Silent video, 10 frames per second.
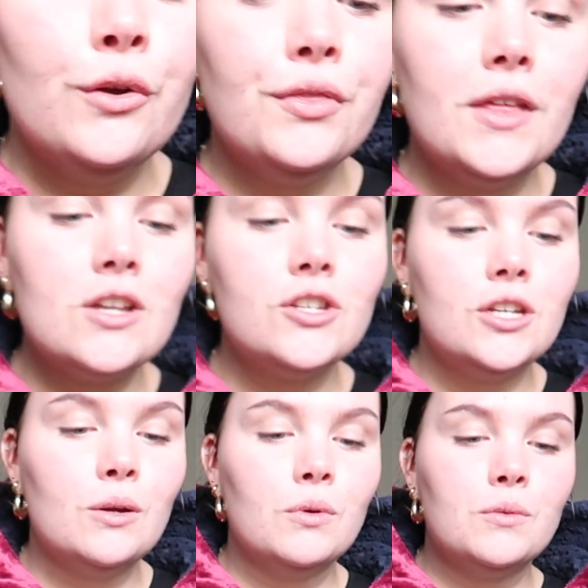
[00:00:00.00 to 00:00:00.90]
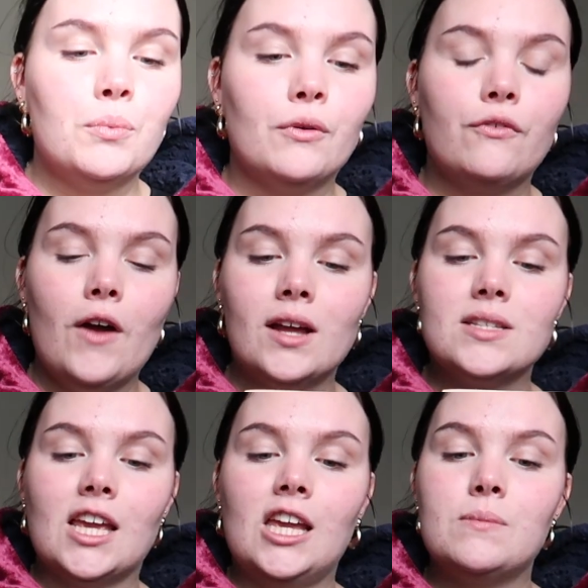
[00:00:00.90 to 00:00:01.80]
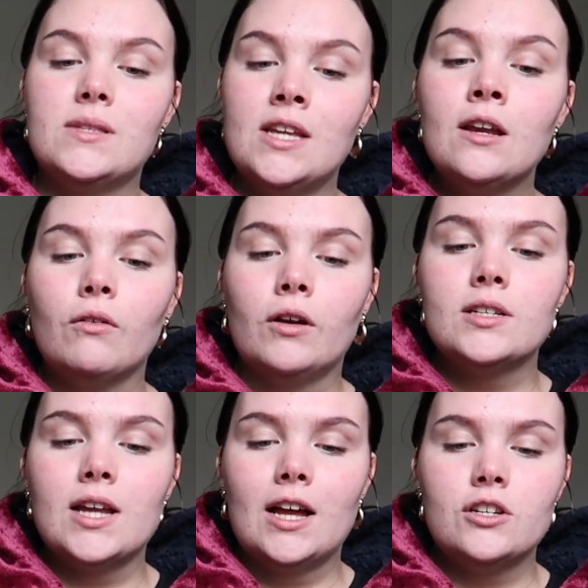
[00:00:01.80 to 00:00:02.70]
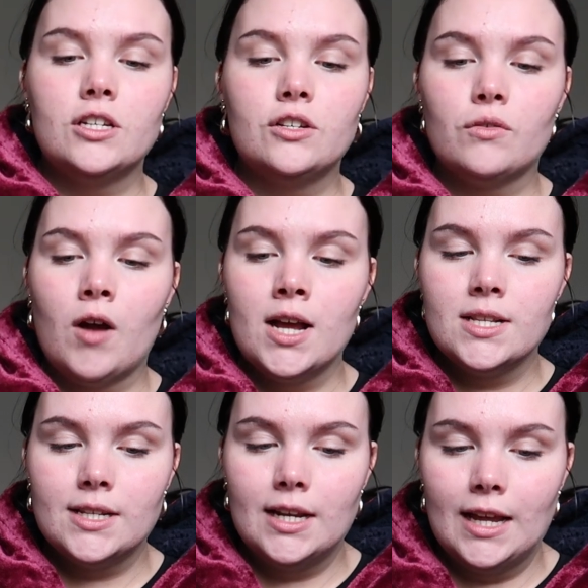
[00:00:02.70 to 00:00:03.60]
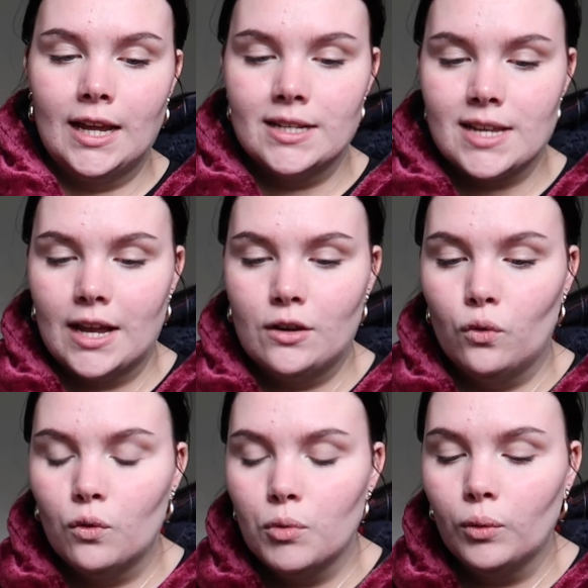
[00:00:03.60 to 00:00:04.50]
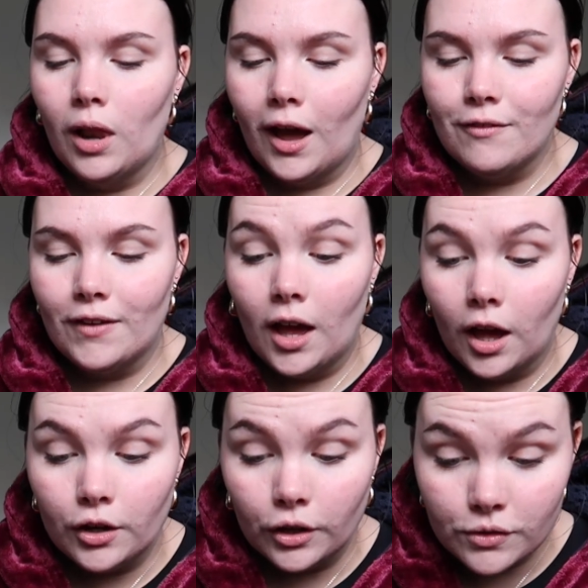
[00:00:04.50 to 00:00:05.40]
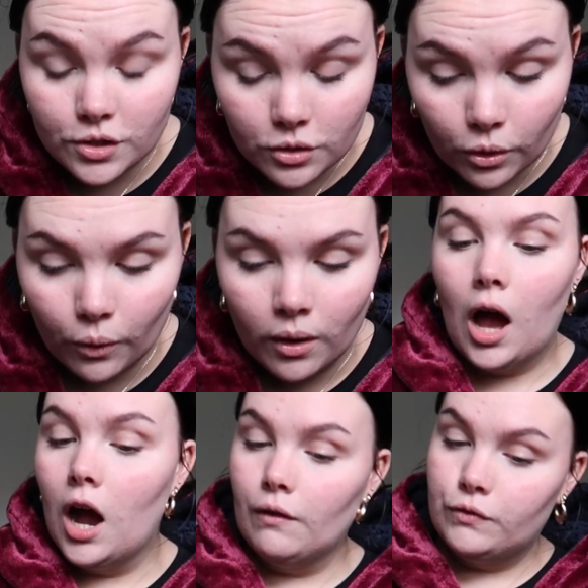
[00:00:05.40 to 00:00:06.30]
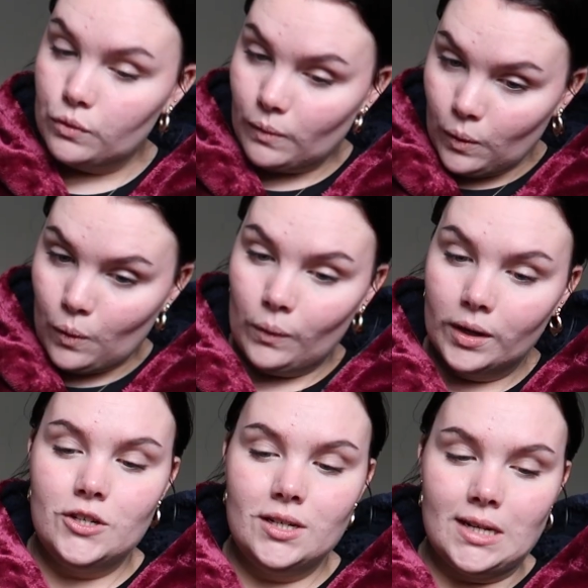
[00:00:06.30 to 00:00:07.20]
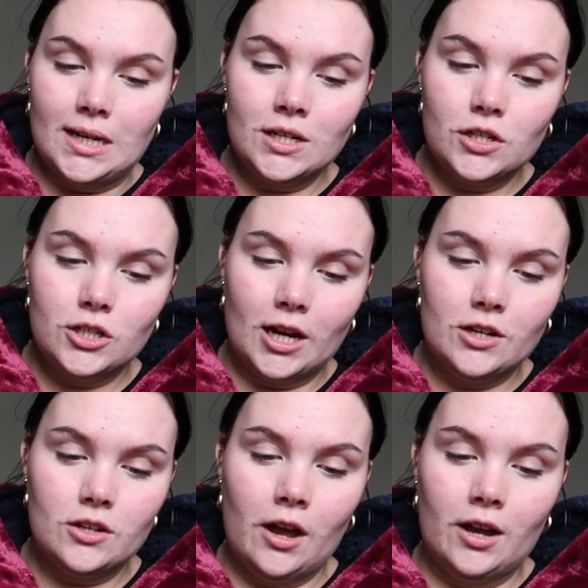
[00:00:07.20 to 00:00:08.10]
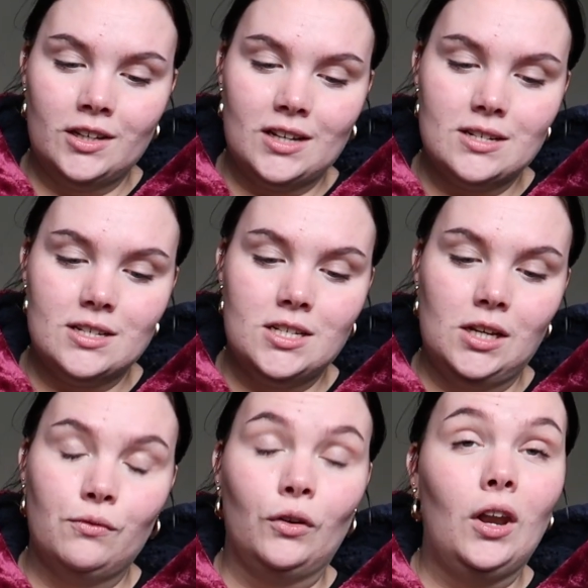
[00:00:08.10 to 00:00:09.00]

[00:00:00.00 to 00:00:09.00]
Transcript: things she would prefer to keep secret as she tries to lead a normal life at her new school. After all, she didn't change her identity for